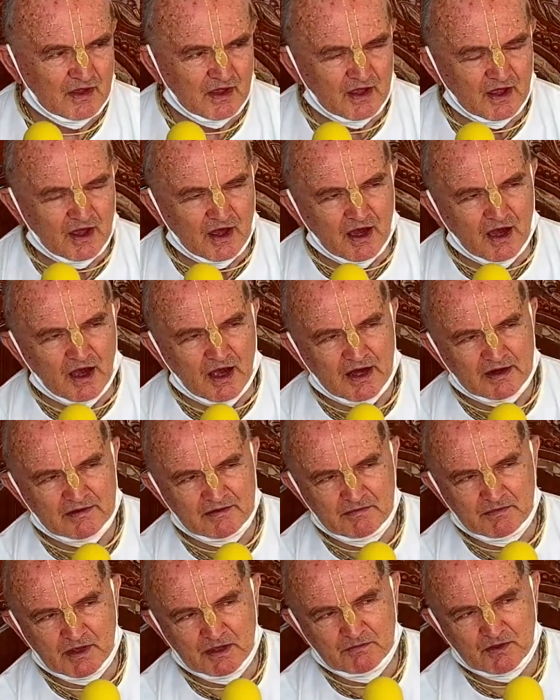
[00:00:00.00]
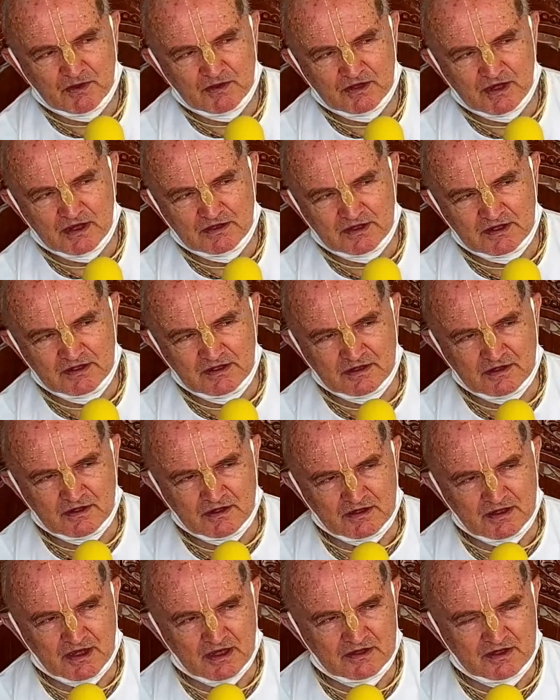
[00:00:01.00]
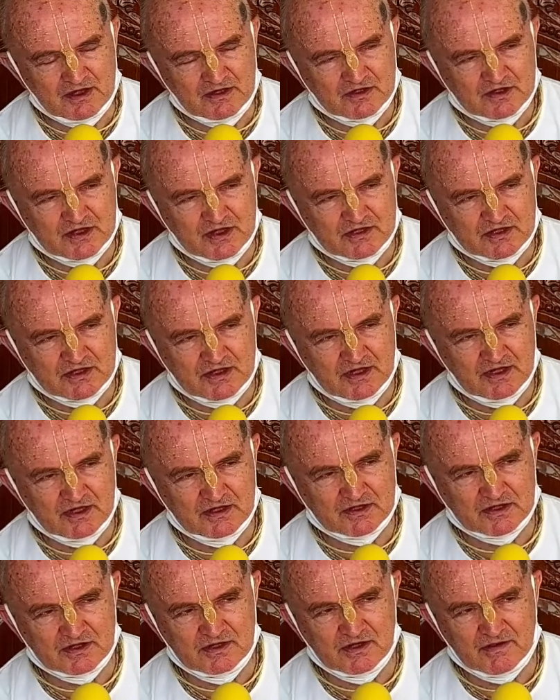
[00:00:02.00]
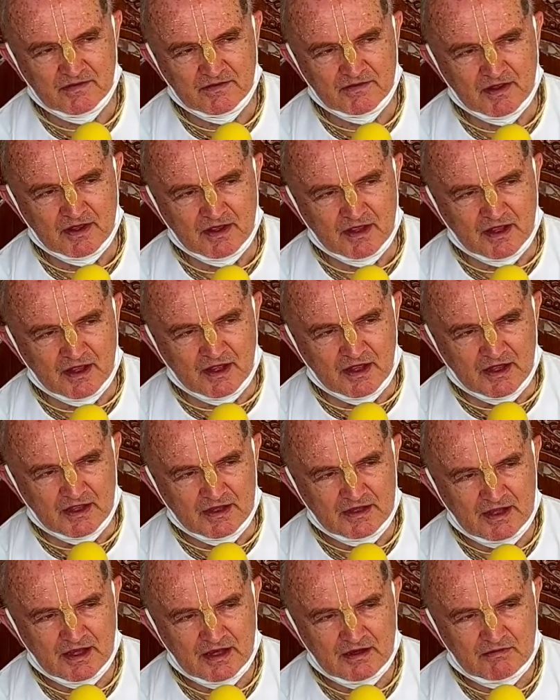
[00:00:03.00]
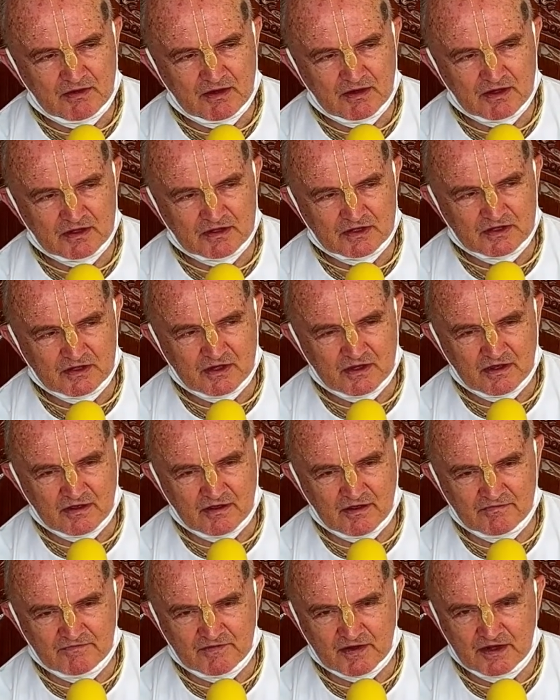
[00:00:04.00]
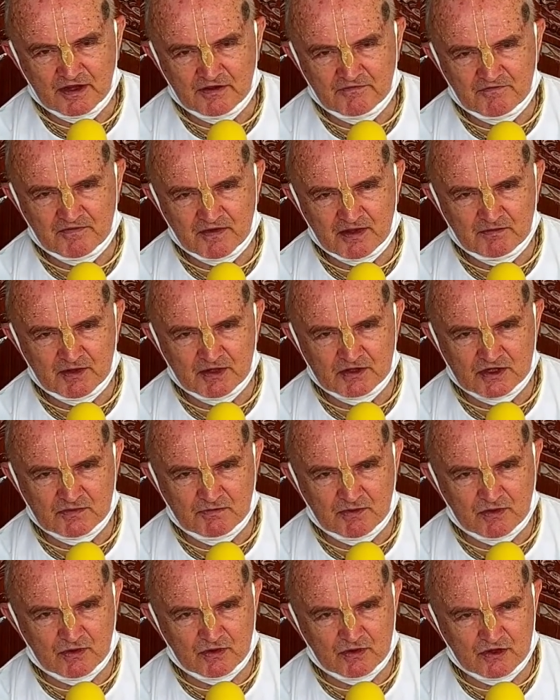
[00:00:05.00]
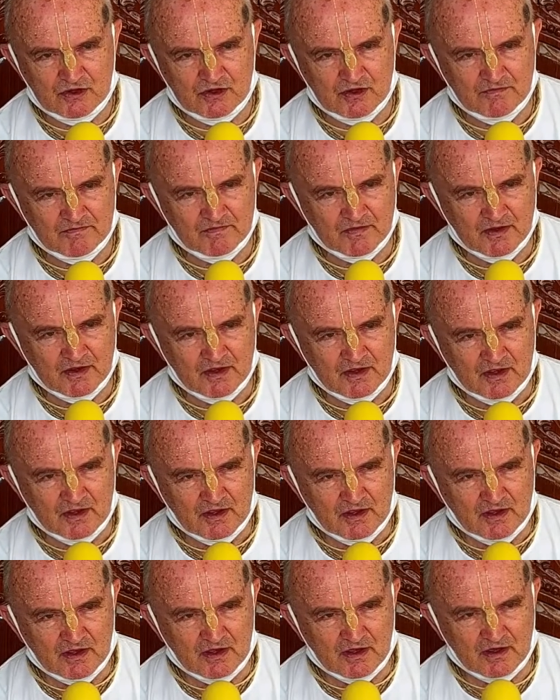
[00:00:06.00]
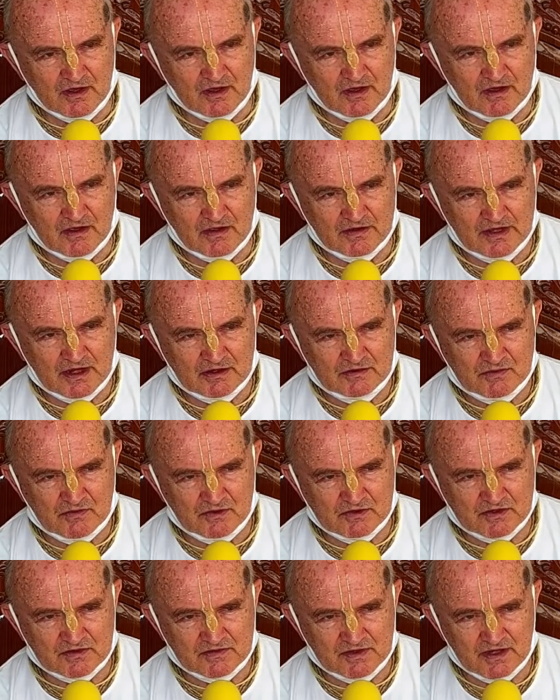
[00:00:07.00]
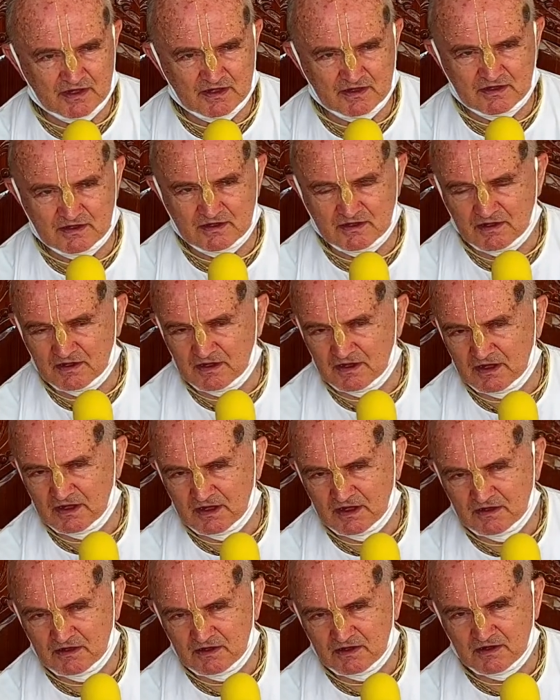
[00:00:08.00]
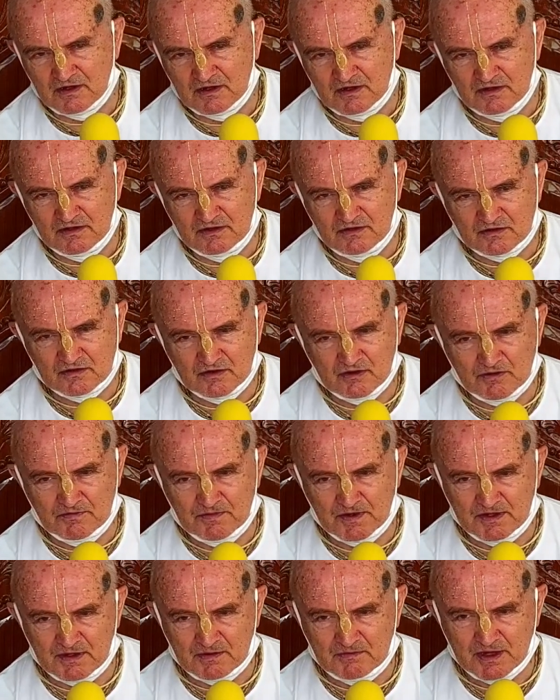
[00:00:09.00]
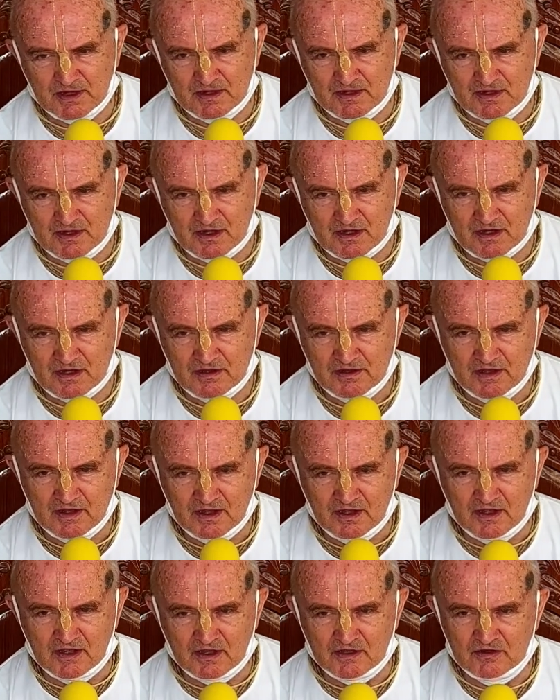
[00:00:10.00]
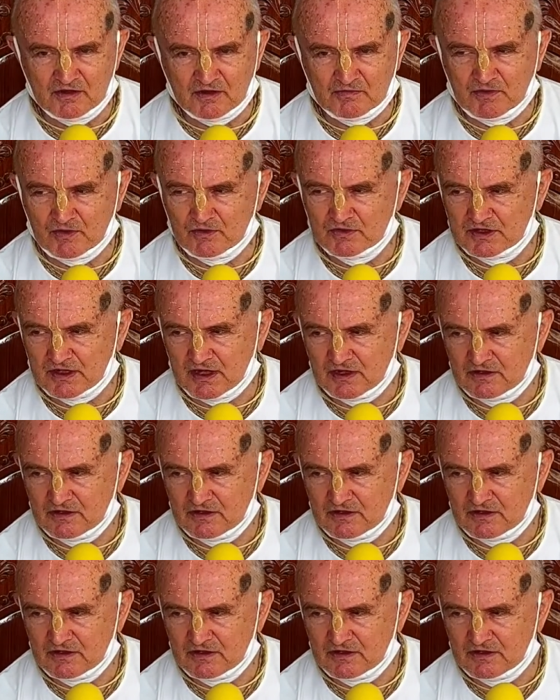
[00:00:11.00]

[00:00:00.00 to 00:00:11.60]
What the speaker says: I remember that in the 1960s, there was a very famous book that was read in Europe and America. The book title